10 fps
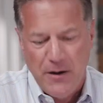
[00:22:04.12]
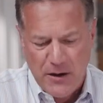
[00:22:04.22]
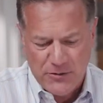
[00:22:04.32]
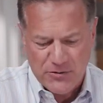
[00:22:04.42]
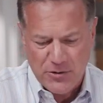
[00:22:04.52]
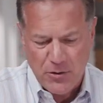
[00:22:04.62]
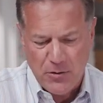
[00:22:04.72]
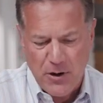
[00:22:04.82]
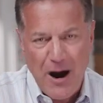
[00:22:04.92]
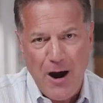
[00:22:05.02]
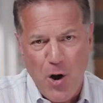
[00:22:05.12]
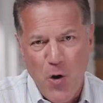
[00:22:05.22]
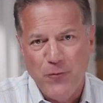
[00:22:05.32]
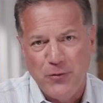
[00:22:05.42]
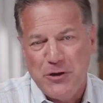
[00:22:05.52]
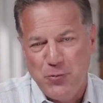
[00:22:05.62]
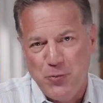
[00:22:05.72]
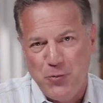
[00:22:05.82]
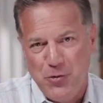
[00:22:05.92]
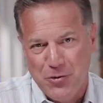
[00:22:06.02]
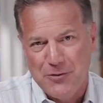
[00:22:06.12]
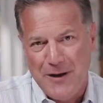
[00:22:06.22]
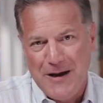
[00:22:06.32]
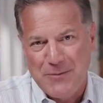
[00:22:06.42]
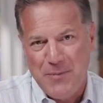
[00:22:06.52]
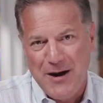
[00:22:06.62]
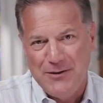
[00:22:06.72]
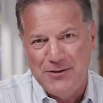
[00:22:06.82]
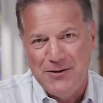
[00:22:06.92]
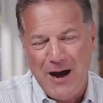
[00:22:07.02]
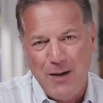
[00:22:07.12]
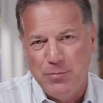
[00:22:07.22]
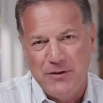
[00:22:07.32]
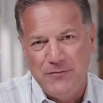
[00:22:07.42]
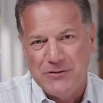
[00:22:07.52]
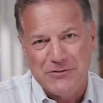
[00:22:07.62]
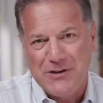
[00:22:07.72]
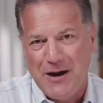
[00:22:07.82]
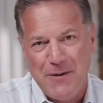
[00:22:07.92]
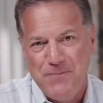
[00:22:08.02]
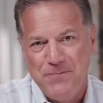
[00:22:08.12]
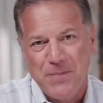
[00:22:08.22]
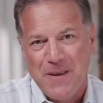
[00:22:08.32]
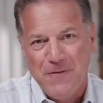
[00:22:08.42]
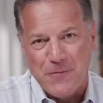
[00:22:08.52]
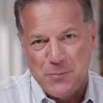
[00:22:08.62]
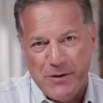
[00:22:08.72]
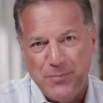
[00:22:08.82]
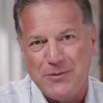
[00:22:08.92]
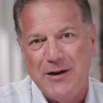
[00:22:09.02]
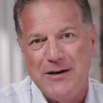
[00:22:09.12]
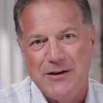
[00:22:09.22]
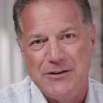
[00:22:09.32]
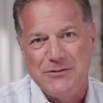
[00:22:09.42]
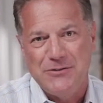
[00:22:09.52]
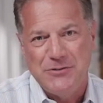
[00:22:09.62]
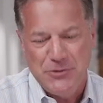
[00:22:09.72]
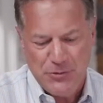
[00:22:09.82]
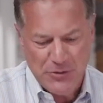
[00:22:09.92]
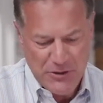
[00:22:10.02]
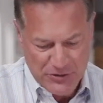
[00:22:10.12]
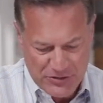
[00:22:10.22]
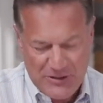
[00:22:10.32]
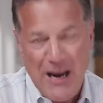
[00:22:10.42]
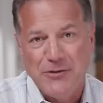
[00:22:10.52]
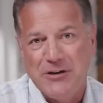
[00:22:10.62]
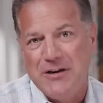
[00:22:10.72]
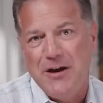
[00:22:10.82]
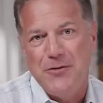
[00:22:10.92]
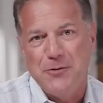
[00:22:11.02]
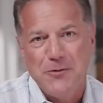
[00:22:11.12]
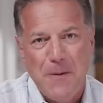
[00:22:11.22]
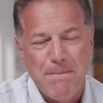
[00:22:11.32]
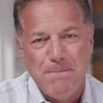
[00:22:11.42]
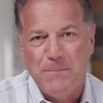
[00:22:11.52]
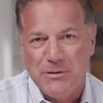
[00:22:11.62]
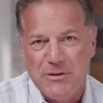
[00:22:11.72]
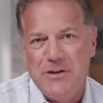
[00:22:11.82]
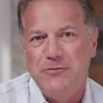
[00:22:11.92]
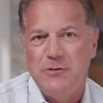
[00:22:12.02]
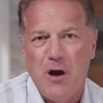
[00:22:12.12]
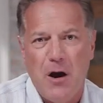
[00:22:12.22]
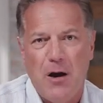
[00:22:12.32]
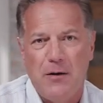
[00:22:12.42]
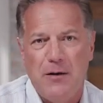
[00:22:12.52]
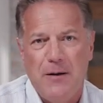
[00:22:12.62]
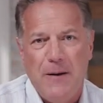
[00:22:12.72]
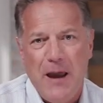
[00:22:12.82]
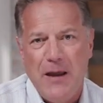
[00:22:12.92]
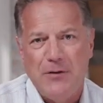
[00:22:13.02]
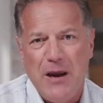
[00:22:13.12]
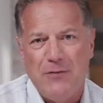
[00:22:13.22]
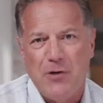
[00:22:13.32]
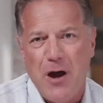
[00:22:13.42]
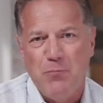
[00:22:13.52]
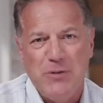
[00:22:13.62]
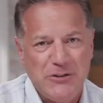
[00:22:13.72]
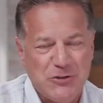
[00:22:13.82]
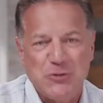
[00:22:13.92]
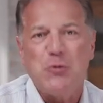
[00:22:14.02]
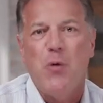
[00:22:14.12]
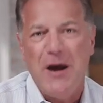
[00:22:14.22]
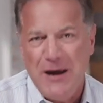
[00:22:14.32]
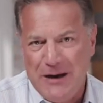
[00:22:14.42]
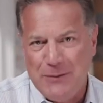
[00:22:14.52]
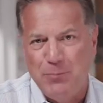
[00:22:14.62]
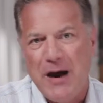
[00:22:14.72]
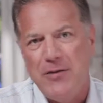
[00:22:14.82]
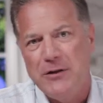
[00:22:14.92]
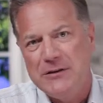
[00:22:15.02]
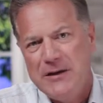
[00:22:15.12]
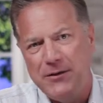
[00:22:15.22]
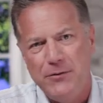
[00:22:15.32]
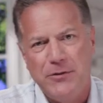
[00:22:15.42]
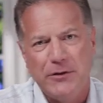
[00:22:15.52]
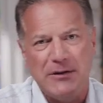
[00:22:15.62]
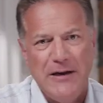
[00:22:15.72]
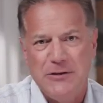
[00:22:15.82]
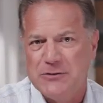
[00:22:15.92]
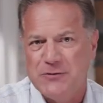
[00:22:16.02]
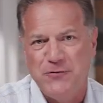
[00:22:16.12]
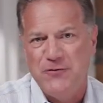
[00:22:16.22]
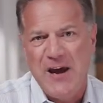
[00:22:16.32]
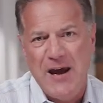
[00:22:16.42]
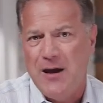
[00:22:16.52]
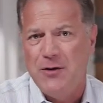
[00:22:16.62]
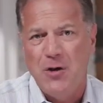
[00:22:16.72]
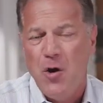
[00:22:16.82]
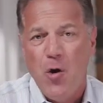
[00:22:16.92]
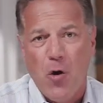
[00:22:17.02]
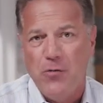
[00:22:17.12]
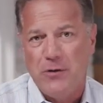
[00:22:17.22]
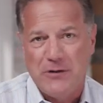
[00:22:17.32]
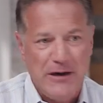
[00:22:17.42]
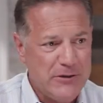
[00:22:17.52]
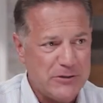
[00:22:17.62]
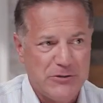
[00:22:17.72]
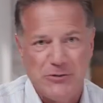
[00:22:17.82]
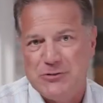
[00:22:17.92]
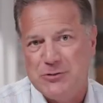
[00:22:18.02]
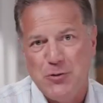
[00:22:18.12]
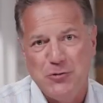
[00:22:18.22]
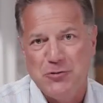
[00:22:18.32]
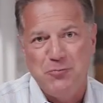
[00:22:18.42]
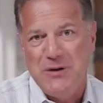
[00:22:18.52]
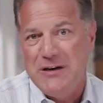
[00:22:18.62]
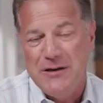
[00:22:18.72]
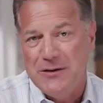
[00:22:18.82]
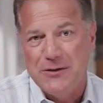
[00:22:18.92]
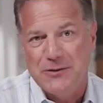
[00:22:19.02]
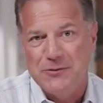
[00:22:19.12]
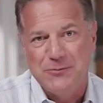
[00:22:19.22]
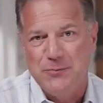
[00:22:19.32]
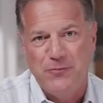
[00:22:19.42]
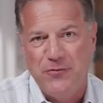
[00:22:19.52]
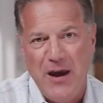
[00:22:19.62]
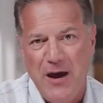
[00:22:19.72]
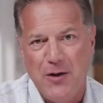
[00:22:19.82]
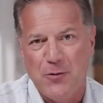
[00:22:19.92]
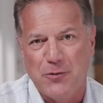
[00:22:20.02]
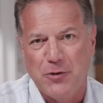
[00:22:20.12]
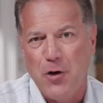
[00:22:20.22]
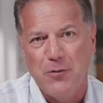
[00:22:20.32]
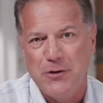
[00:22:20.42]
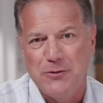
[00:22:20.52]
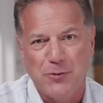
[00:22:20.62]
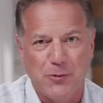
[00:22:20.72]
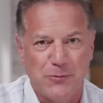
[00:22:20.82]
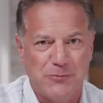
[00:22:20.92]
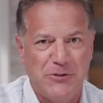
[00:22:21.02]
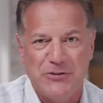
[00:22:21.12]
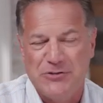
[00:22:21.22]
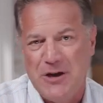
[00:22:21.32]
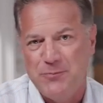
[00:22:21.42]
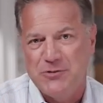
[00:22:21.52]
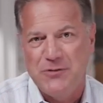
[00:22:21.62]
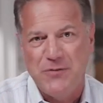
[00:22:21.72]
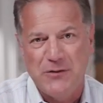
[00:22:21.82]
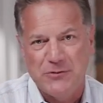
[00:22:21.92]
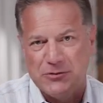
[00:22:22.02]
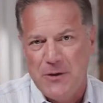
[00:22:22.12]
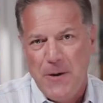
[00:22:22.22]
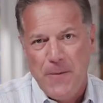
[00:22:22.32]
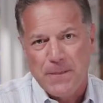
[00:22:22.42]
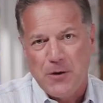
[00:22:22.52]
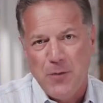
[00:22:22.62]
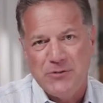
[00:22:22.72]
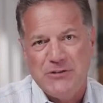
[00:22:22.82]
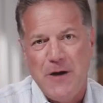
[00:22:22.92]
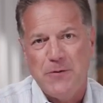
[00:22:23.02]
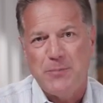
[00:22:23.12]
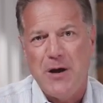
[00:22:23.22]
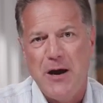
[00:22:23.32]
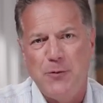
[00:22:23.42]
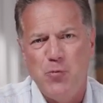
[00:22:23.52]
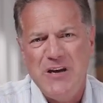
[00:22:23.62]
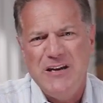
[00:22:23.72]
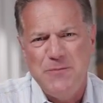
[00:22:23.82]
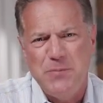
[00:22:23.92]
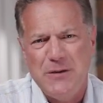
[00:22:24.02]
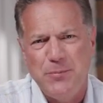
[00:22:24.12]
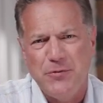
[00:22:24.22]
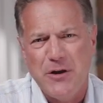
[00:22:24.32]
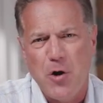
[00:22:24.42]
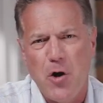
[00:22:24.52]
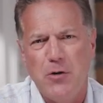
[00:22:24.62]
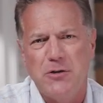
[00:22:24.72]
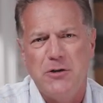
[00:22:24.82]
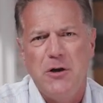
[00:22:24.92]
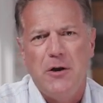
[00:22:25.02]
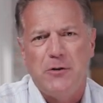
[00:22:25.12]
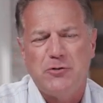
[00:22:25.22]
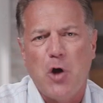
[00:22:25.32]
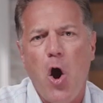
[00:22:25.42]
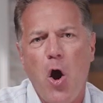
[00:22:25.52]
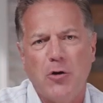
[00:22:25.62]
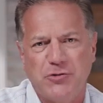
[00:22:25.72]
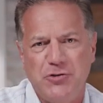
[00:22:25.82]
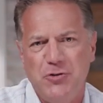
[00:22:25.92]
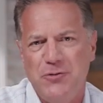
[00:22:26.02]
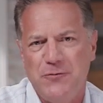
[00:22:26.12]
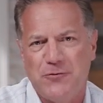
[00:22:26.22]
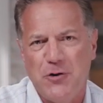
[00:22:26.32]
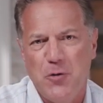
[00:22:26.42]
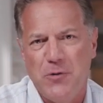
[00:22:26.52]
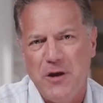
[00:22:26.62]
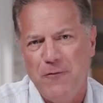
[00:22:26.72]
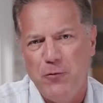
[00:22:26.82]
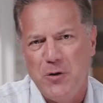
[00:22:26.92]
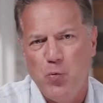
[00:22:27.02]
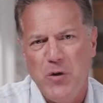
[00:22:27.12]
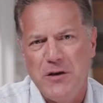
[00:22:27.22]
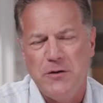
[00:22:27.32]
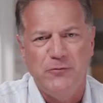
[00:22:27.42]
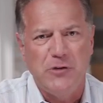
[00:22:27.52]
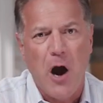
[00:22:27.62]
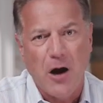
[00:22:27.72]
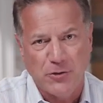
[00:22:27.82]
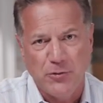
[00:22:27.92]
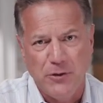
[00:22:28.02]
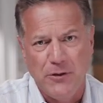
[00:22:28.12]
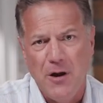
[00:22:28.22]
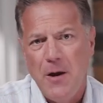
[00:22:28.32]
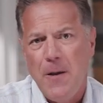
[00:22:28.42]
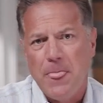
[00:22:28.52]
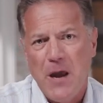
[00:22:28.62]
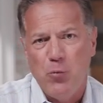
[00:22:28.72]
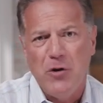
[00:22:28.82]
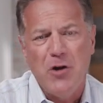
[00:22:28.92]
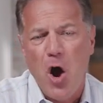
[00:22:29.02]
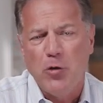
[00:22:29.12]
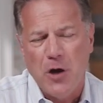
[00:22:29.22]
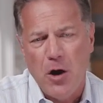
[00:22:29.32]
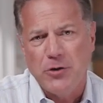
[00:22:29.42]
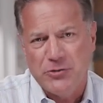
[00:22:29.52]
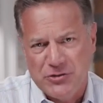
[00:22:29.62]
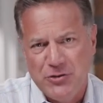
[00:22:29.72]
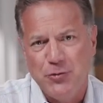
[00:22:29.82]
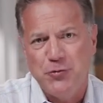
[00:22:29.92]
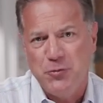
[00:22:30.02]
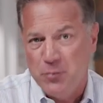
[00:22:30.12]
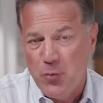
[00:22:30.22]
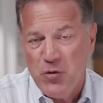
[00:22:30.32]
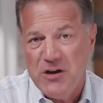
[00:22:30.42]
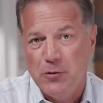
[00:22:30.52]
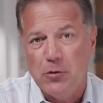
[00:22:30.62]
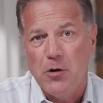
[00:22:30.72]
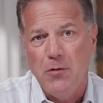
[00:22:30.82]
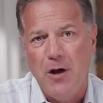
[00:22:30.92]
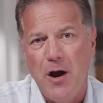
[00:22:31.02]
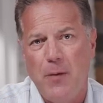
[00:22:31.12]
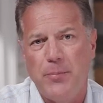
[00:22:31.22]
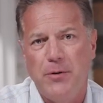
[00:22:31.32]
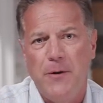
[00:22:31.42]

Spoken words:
And so hopefully you're like-minded. I believe it's time for people like us to stand together, believe God, and not be swayed by the latest fad or the latest social media fad or current or deception that's comes down the pike. We need people that aren't tossed to and fro with every wind of doctrine, that we're no longer children, but we grow up